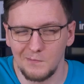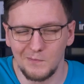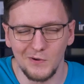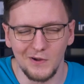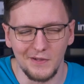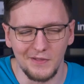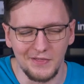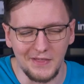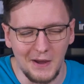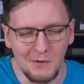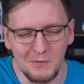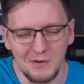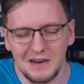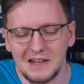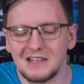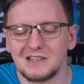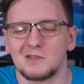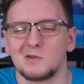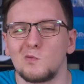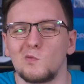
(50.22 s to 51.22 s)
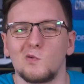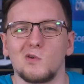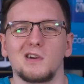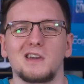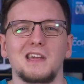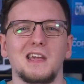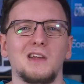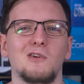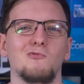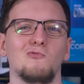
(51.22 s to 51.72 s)
but that one isn't
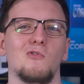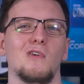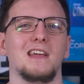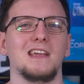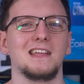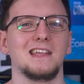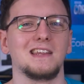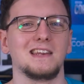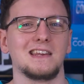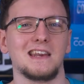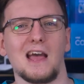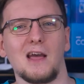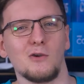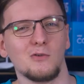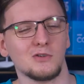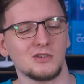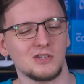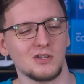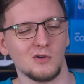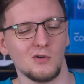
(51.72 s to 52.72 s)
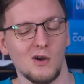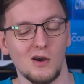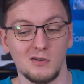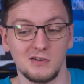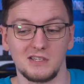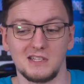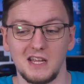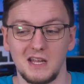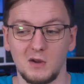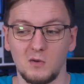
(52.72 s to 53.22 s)
working right now, so
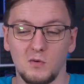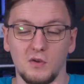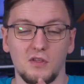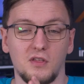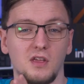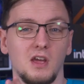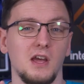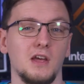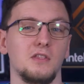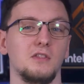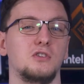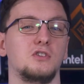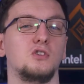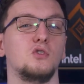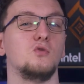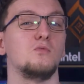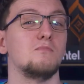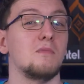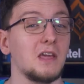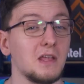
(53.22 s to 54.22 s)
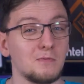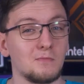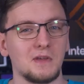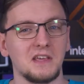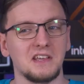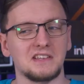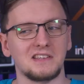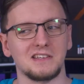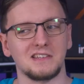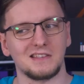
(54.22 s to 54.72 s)
I'll stick with the two main
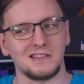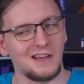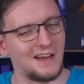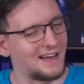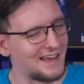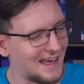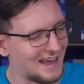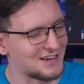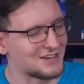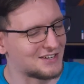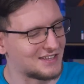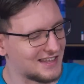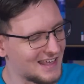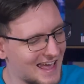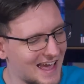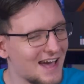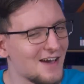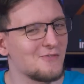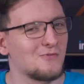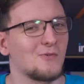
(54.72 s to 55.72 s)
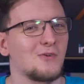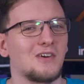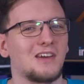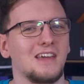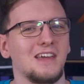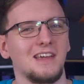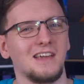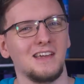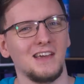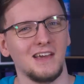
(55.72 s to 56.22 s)
pieces that I actually have
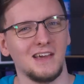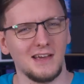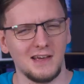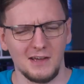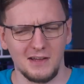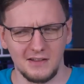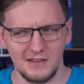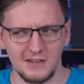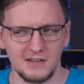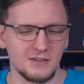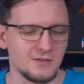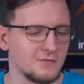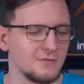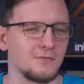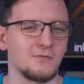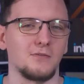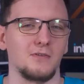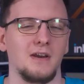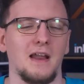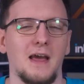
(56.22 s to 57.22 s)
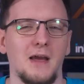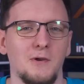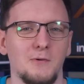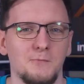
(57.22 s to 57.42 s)
working, at least for now.